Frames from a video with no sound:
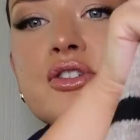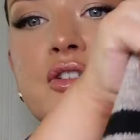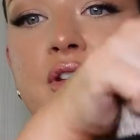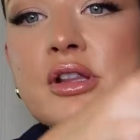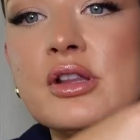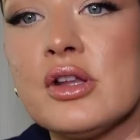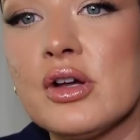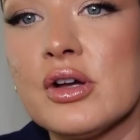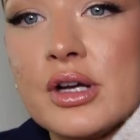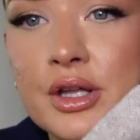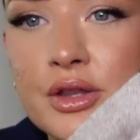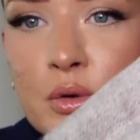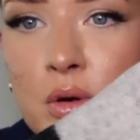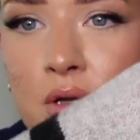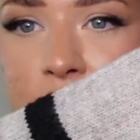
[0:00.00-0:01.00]
just look at
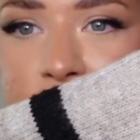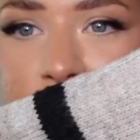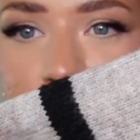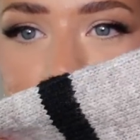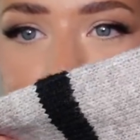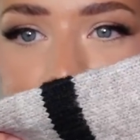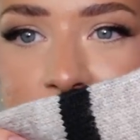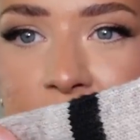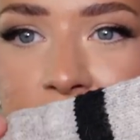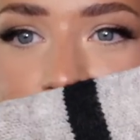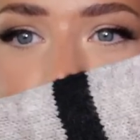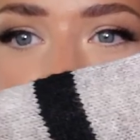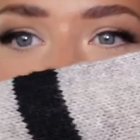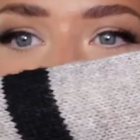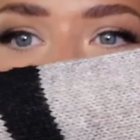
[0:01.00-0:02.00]
the quality of this knit.
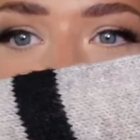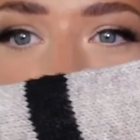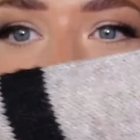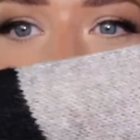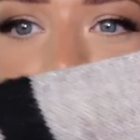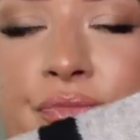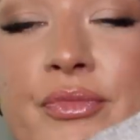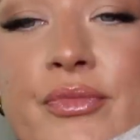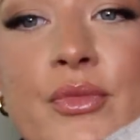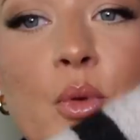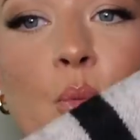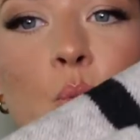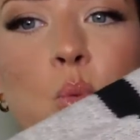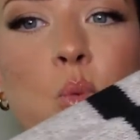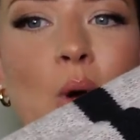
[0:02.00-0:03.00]

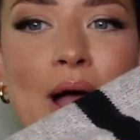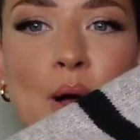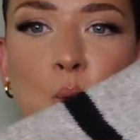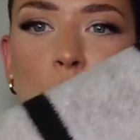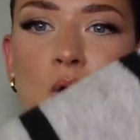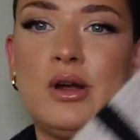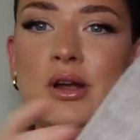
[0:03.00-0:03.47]
Wow.